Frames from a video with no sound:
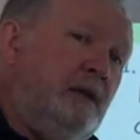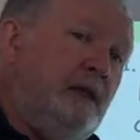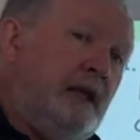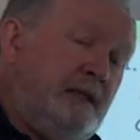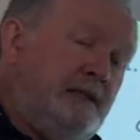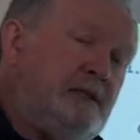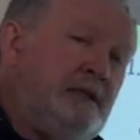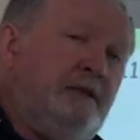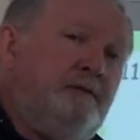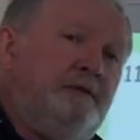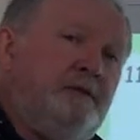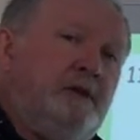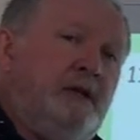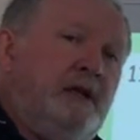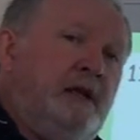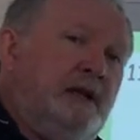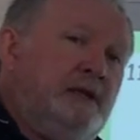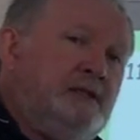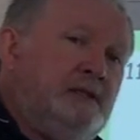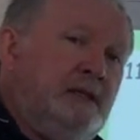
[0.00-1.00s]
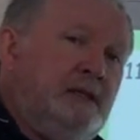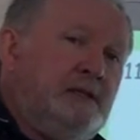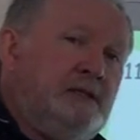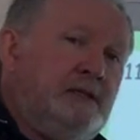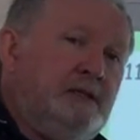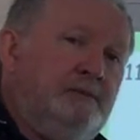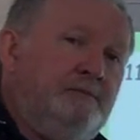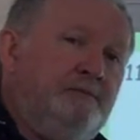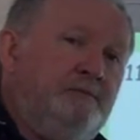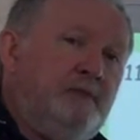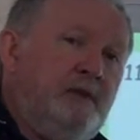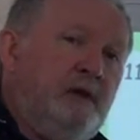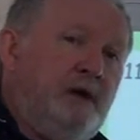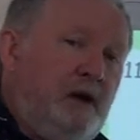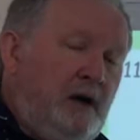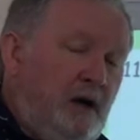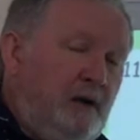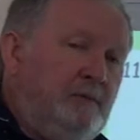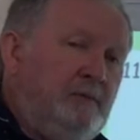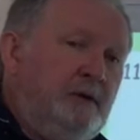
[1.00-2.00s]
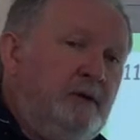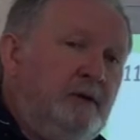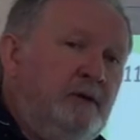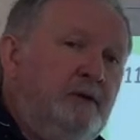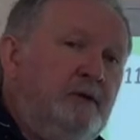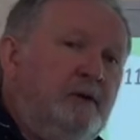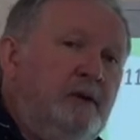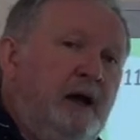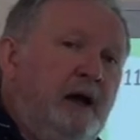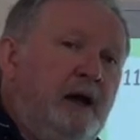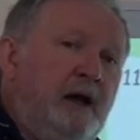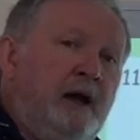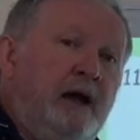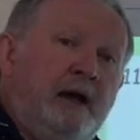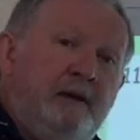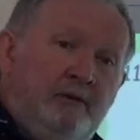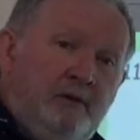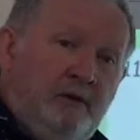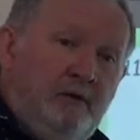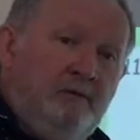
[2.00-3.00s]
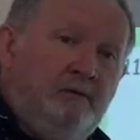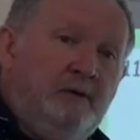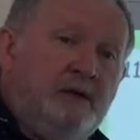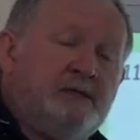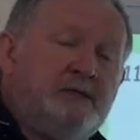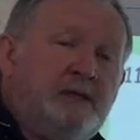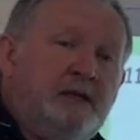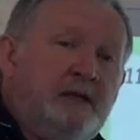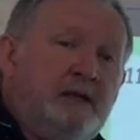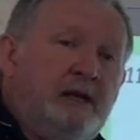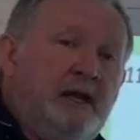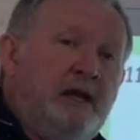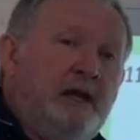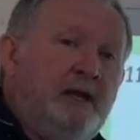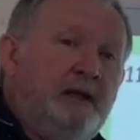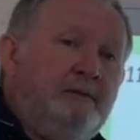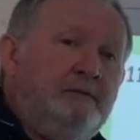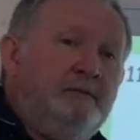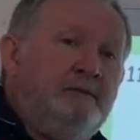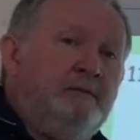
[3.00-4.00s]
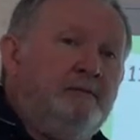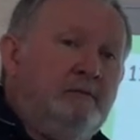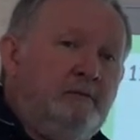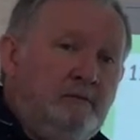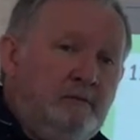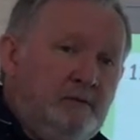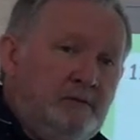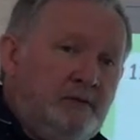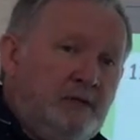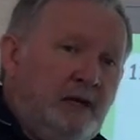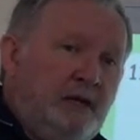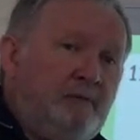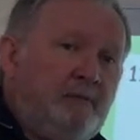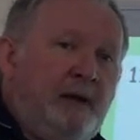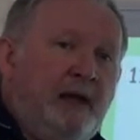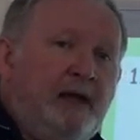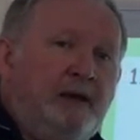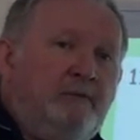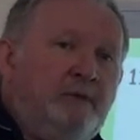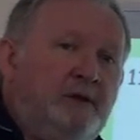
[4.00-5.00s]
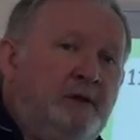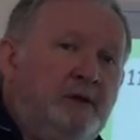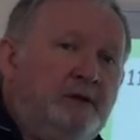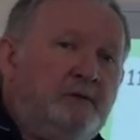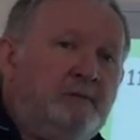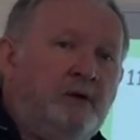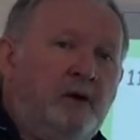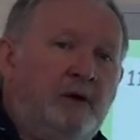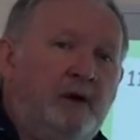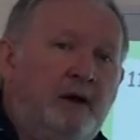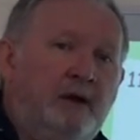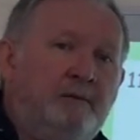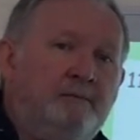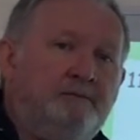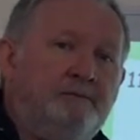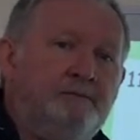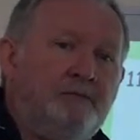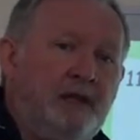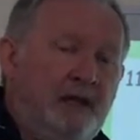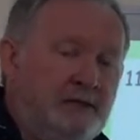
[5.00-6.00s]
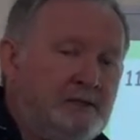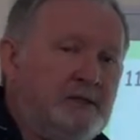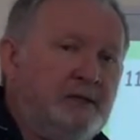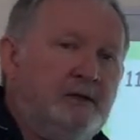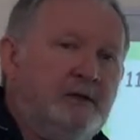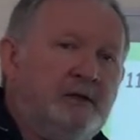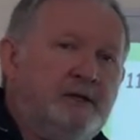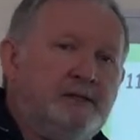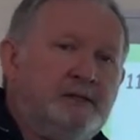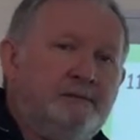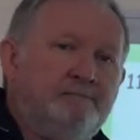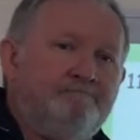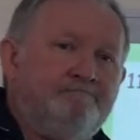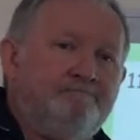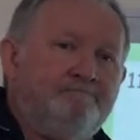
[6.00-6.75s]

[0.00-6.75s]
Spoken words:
That's it for today's lesson. I hope you have a good rest of the day. Check back with you tomorrow. Thanks, guys.